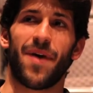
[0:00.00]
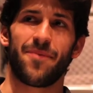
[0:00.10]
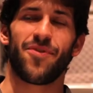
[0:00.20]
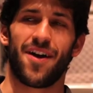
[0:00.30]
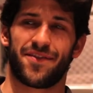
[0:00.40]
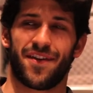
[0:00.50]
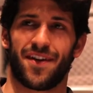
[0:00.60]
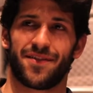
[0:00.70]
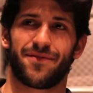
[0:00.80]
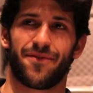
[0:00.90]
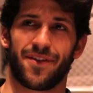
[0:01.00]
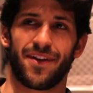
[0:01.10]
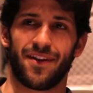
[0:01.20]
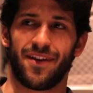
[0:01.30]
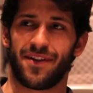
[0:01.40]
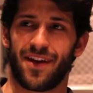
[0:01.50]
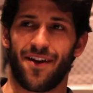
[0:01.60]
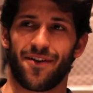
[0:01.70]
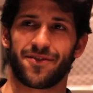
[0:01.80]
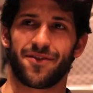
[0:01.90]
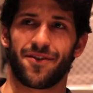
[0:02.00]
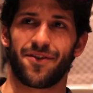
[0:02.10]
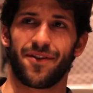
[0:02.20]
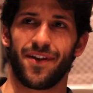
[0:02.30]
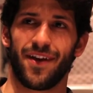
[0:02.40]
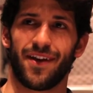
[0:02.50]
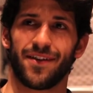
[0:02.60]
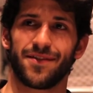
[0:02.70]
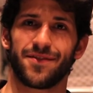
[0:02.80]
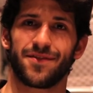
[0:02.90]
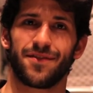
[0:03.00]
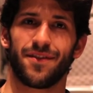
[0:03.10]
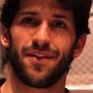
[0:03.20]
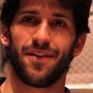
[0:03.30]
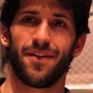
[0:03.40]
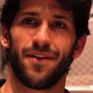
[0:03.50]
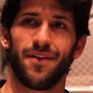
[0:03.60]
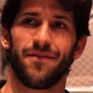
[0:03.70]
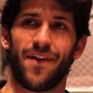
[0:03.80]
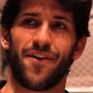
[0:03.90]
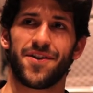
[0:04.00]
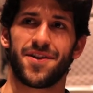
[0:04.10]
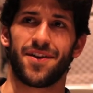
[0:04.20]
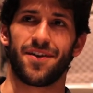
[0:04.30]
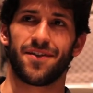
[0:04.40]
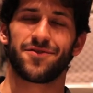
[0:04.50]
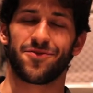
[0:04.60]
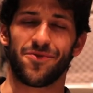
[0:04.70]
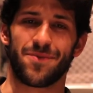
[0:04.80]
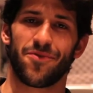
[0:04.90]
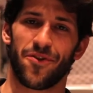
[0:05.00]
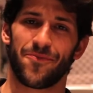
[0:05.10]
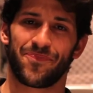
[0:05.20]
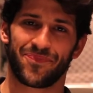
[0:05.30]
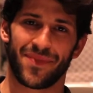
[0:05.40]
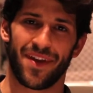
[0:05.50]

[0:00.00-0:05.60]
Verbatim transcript: my process for getting into character is very uh, cerebral.